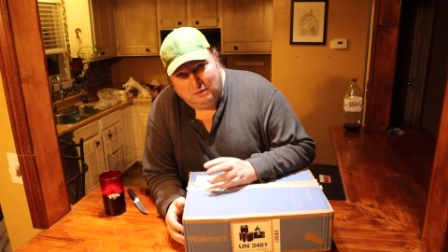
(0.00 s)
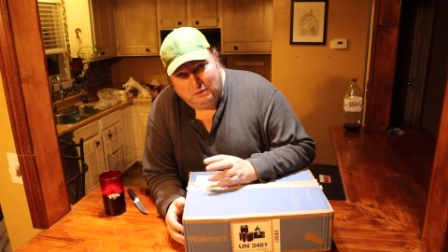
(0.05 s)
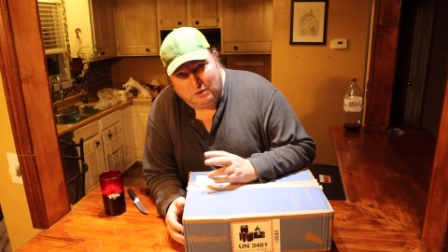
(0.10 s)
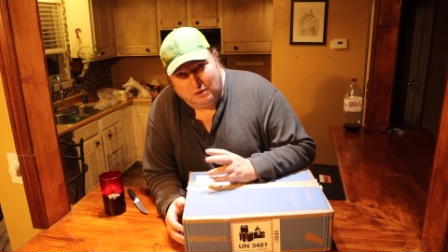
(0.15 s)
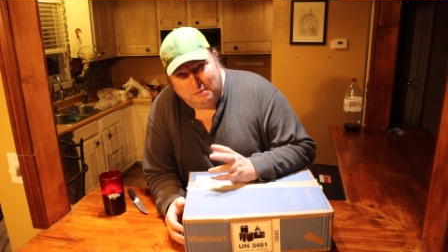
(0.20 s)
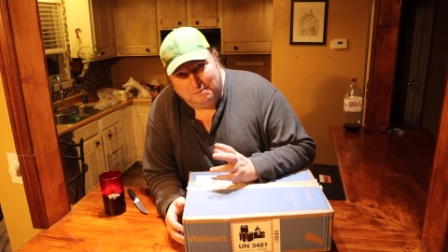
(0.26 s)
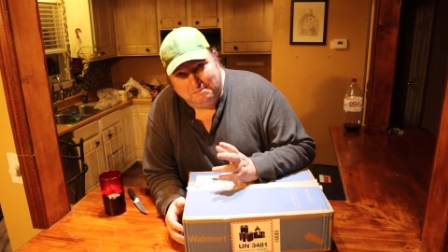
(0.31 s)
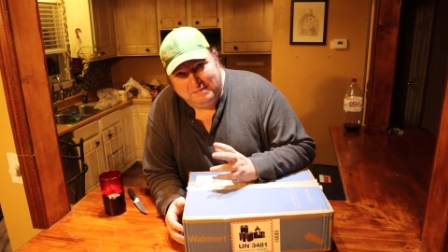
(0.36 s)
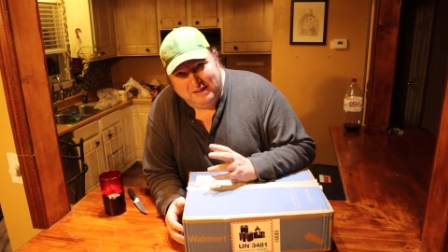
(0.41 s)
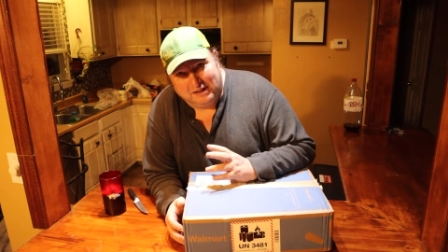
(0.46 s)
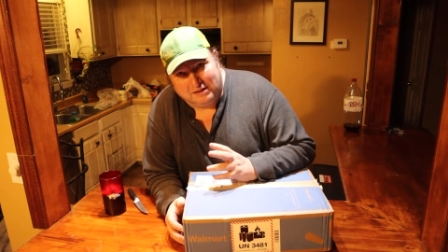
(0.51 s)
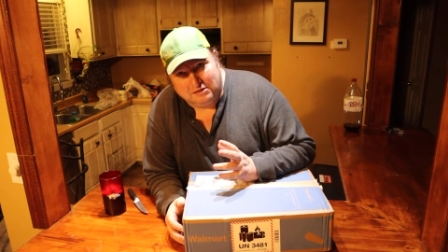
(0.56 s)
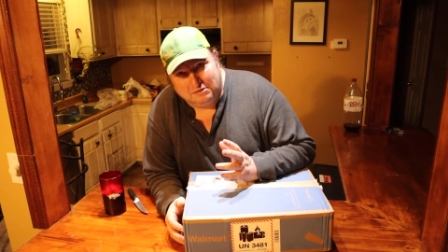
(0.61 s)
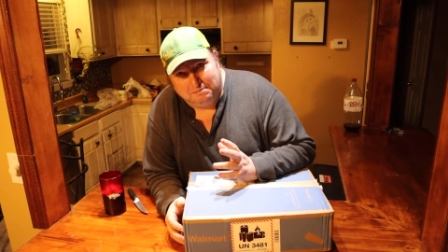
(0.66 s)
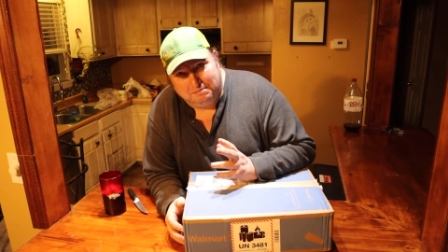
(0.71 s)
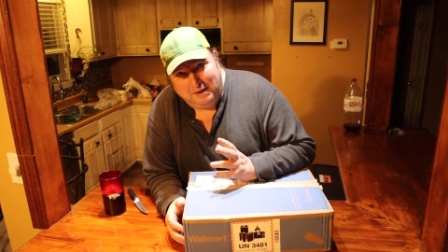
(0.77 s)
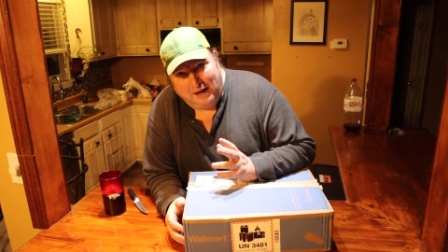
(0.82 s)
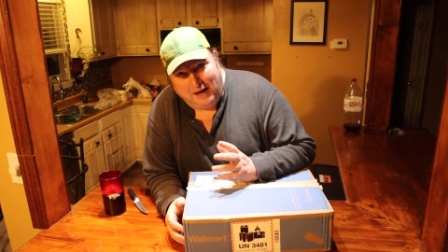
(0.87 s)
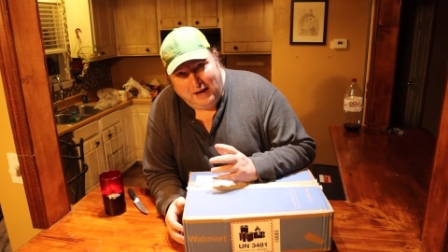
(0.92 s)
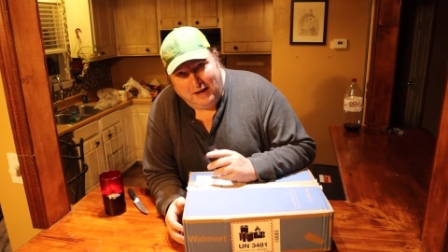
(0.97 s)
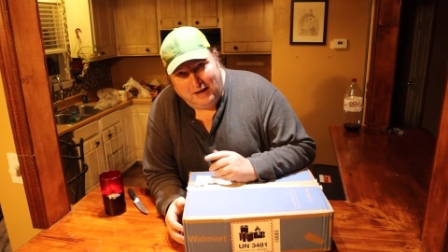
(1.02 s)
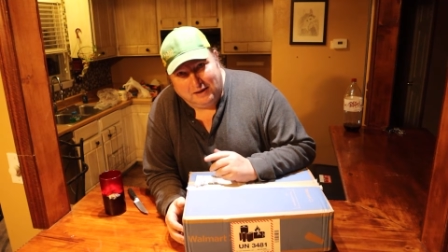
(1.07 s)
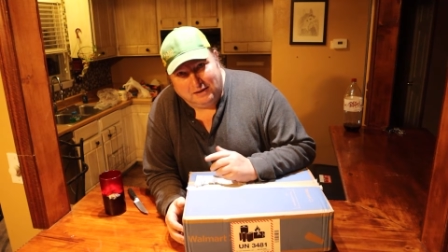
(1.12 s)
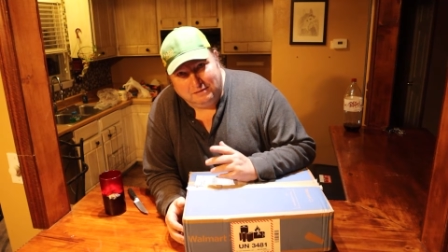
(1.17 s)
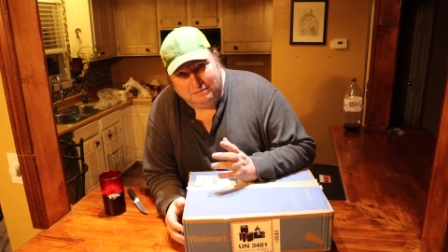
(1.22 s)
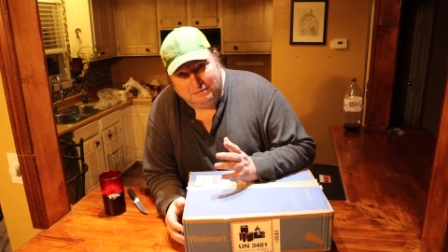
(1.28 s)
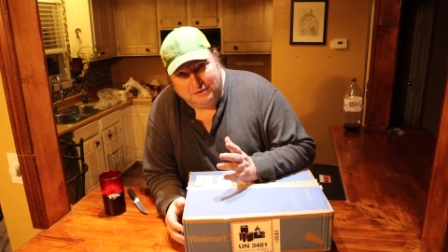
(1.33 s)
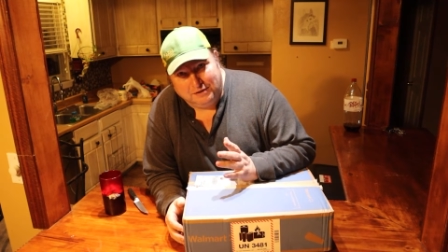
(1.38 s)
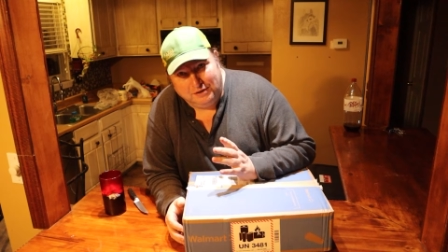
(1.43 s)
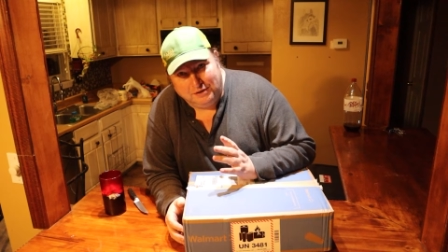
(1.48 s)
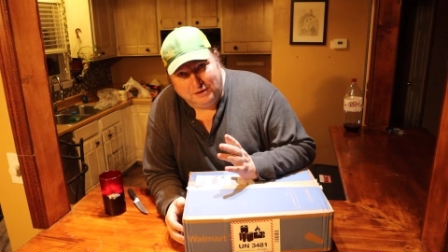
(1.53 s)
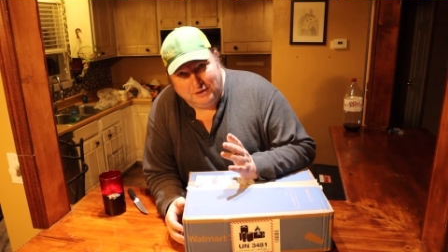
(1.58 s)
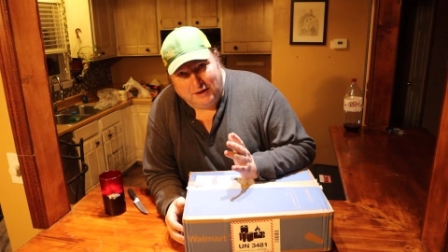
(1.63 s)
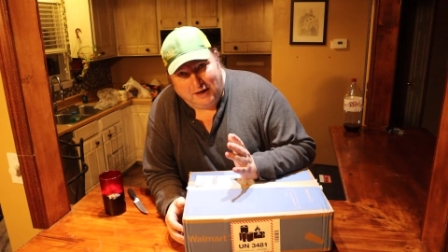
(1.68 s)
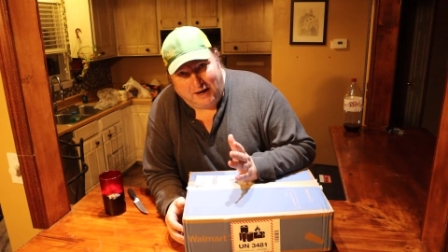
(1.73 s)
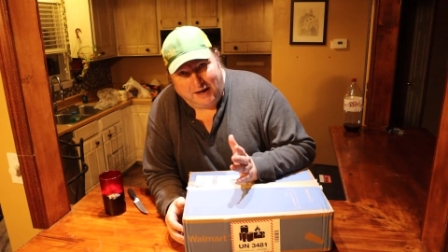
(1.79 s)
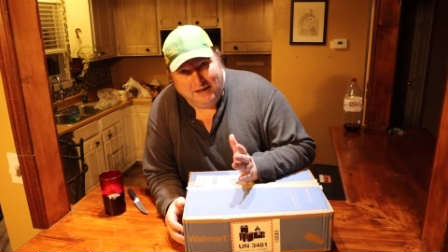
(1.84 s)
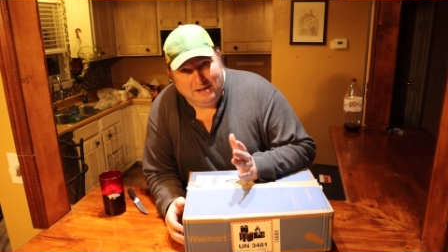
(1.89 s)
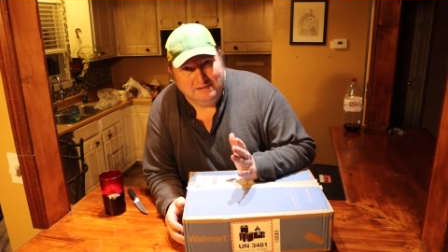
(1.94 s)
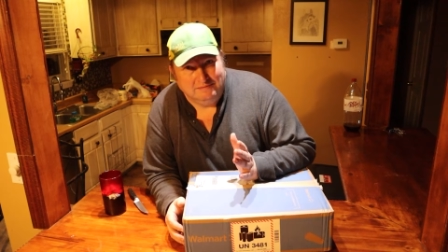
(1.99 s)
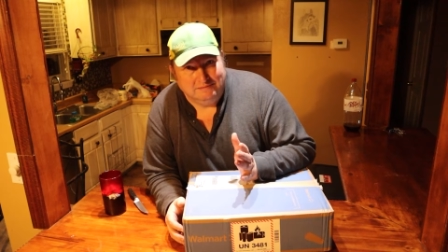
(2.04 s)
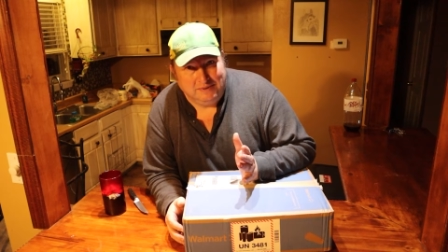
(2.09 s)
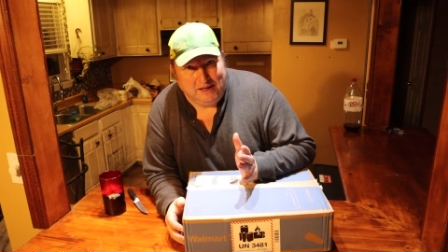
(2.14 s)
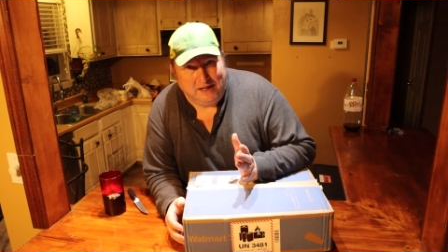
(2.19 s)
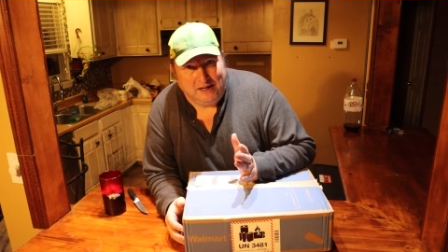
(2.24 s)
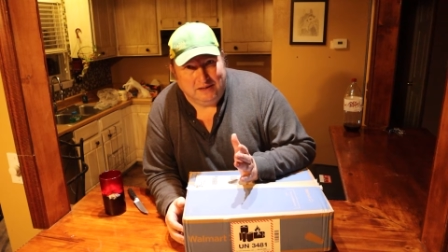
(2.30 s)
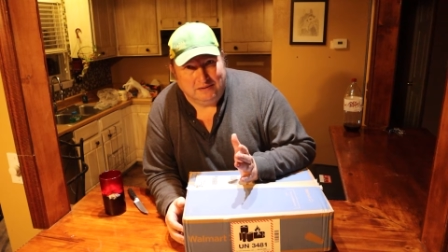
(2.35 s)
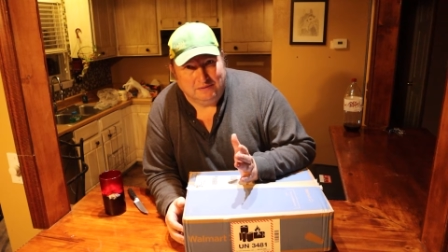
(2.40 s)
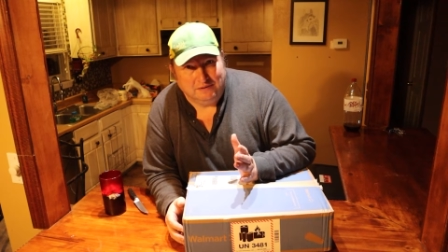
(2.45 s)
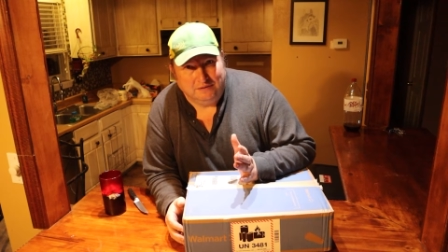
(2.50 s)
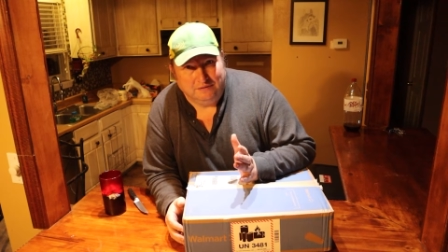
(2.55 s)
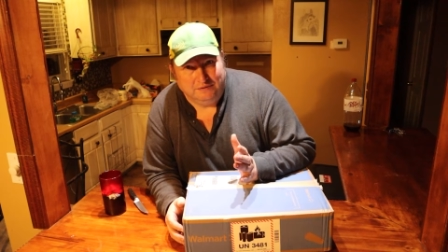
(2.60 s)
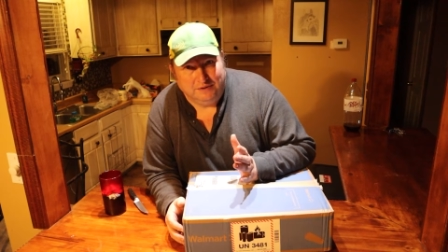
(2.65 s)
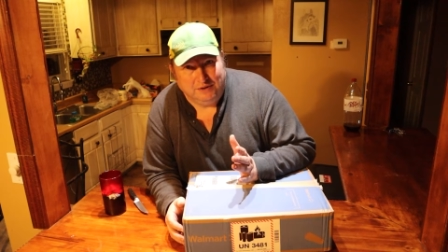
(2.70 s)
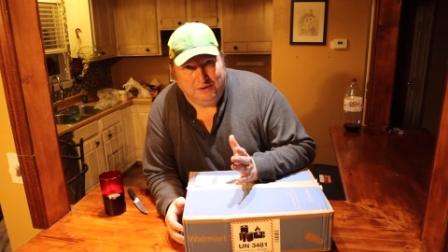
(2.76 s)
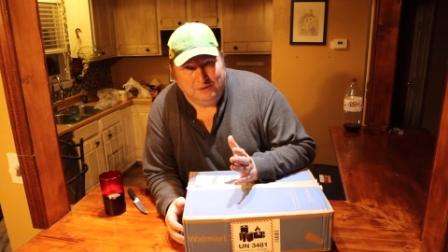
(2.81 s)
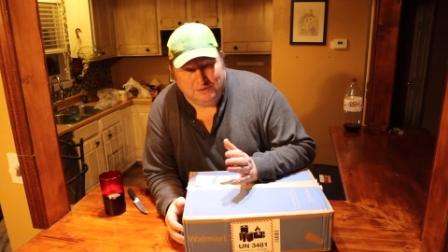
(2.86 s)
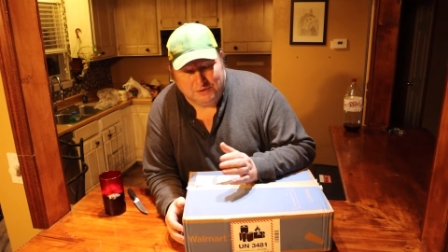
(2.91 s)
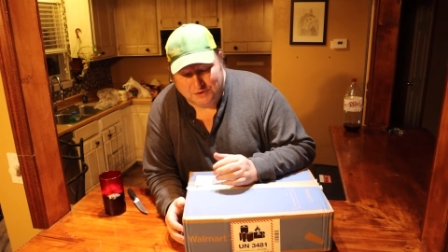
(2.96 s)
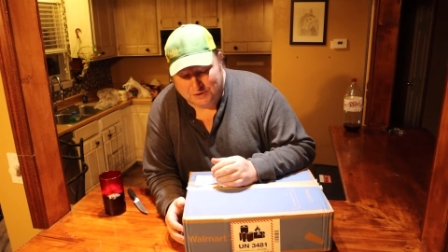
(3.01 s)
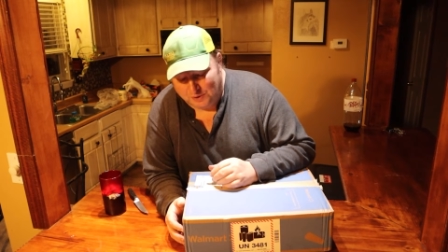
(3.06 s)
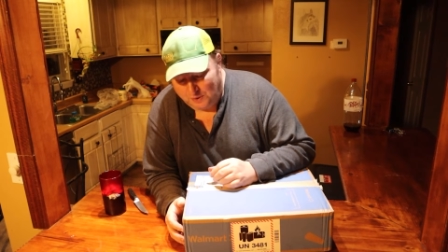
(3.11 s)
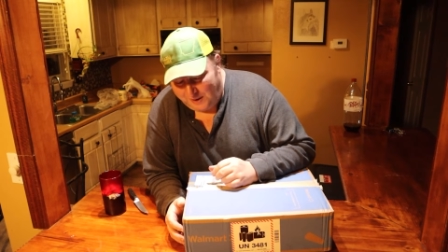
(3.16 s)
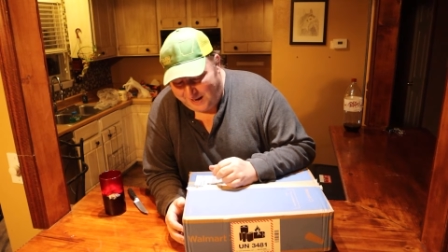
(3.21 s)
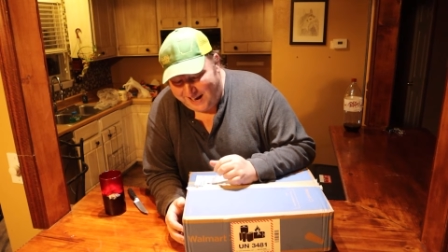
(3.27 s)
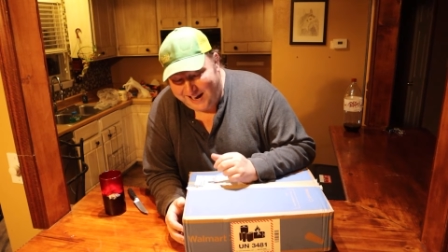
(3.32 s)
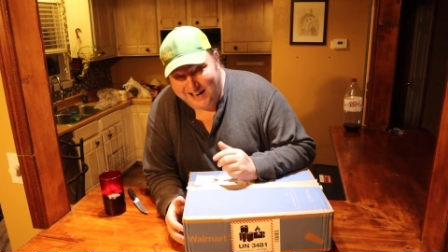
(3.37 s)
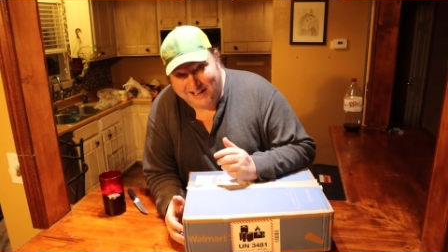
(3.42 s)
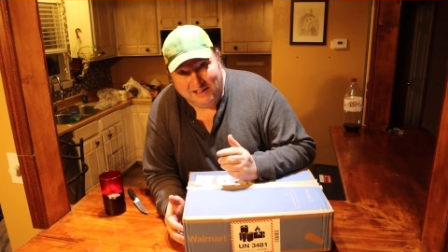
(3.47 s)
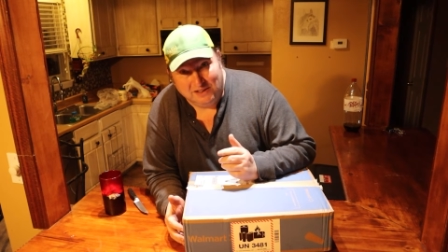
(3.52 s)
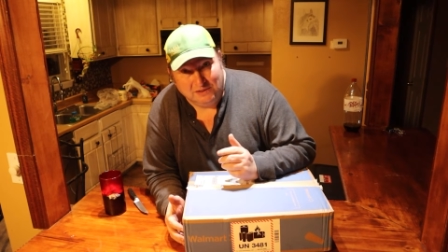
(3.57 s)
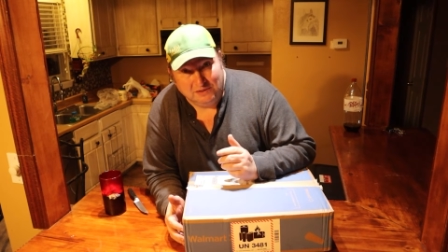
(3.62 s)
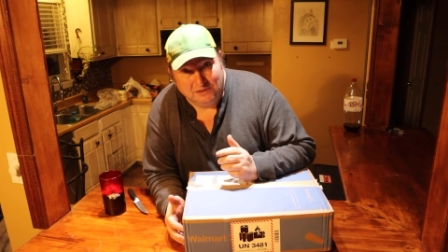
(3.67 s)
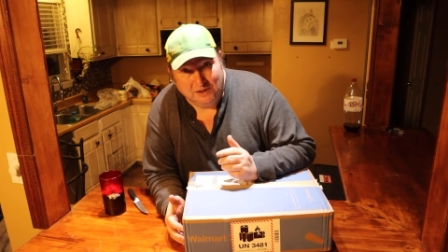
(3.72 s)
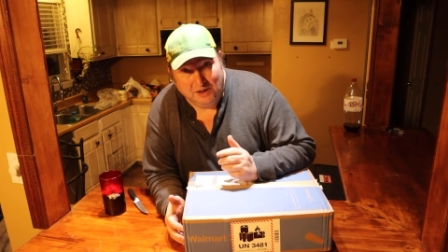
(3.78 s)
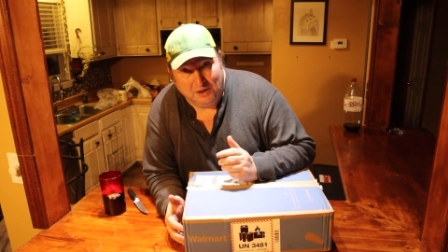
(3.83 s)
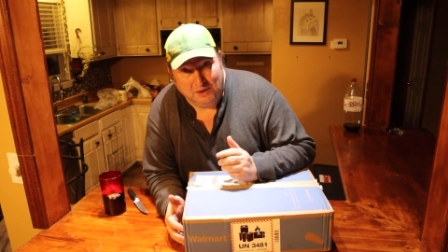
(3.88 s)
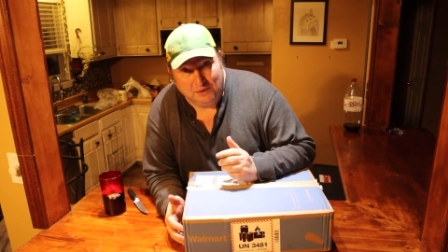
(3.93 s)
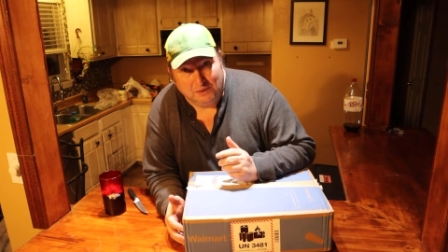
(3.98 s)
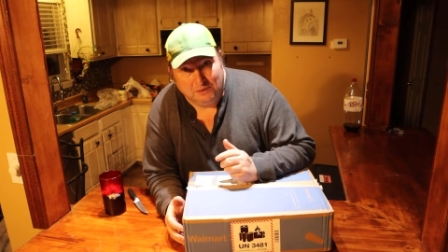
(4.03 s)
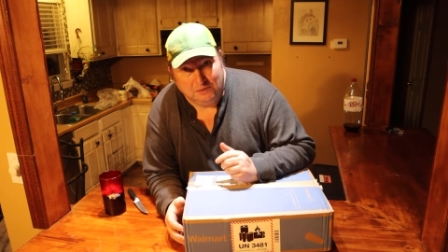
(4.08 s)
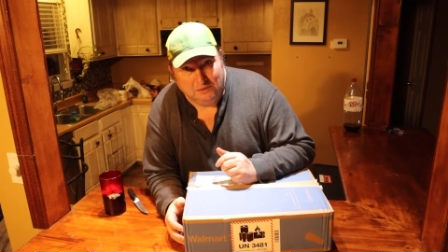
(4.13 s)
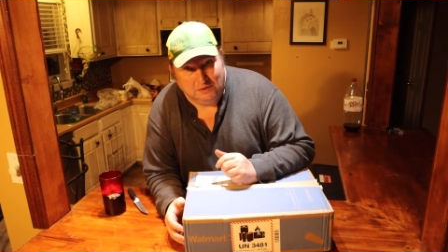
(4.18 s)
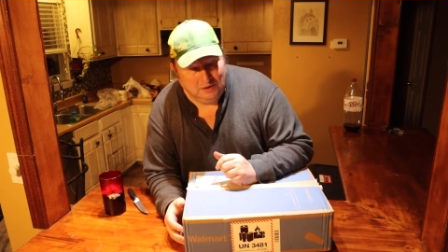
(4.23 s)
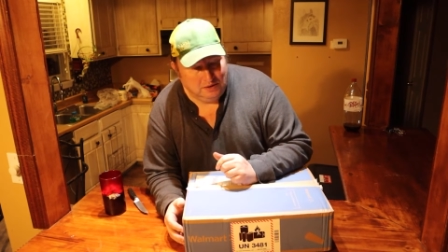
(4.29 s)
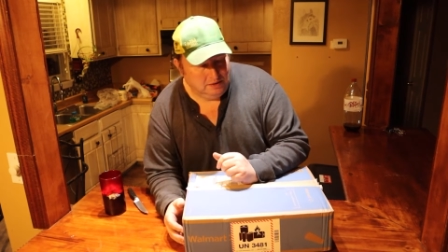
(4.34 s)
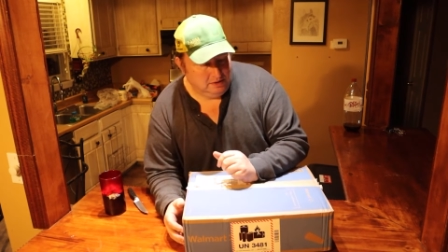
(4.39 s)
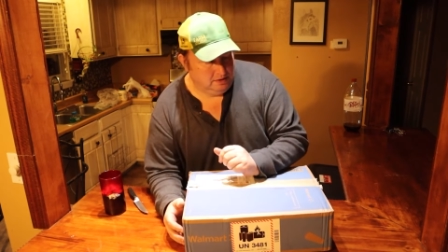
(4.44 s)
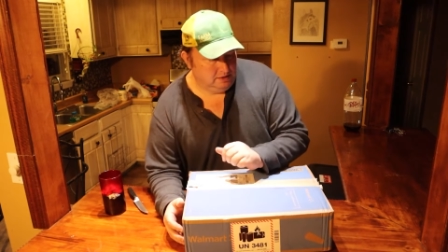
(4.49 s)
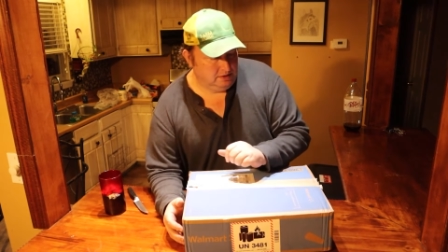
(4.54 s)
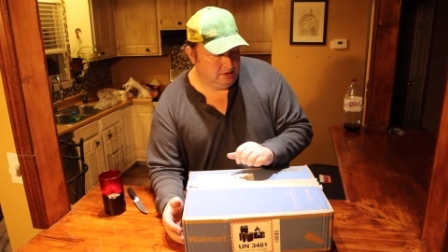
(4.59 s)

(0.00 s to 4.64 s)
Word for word: were a mixed bag of good and bad reviews. So I don't know.